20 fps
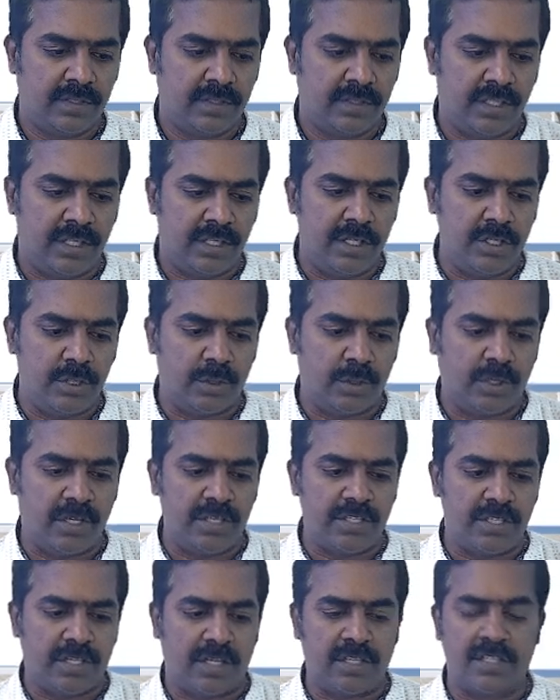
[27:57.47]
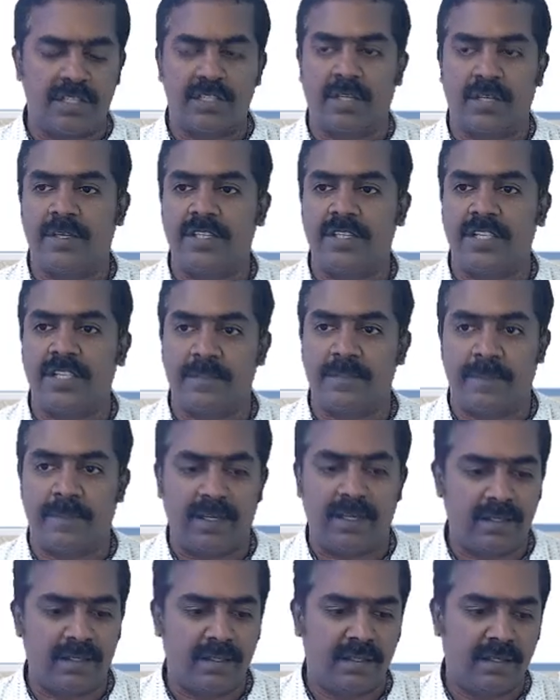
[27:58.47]
insurance charges how much he
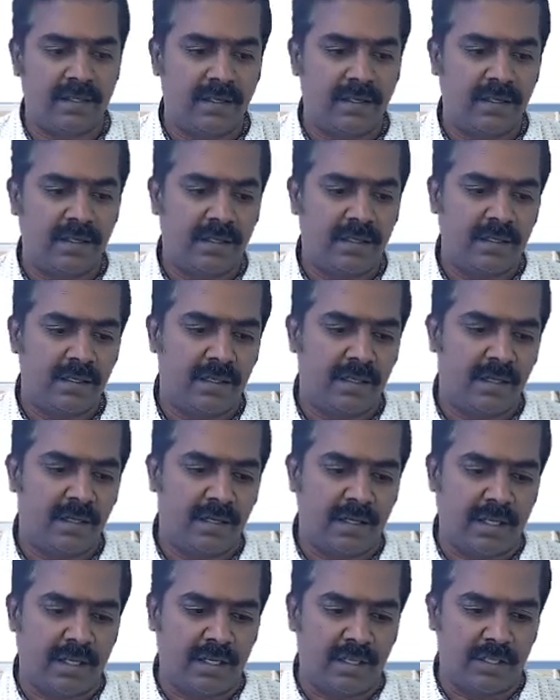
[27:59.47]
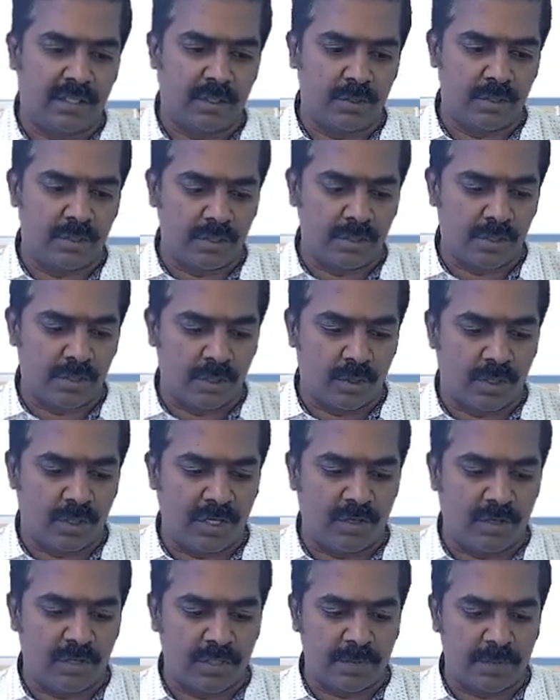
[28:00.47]
spent? 10,000. So
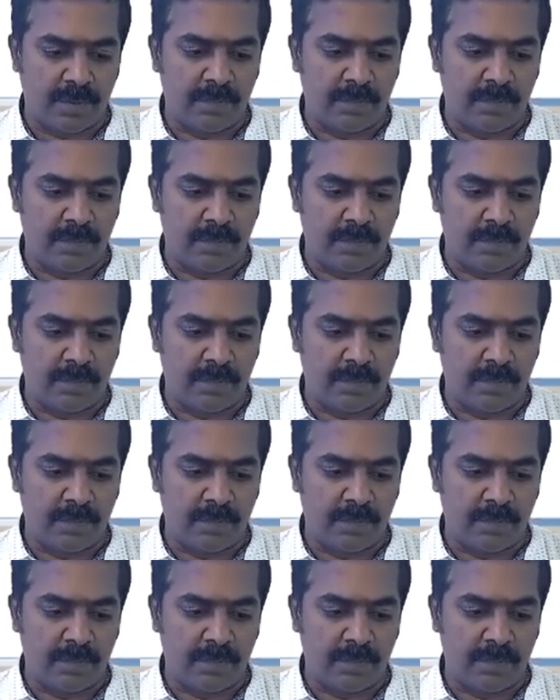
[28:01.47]
total level spent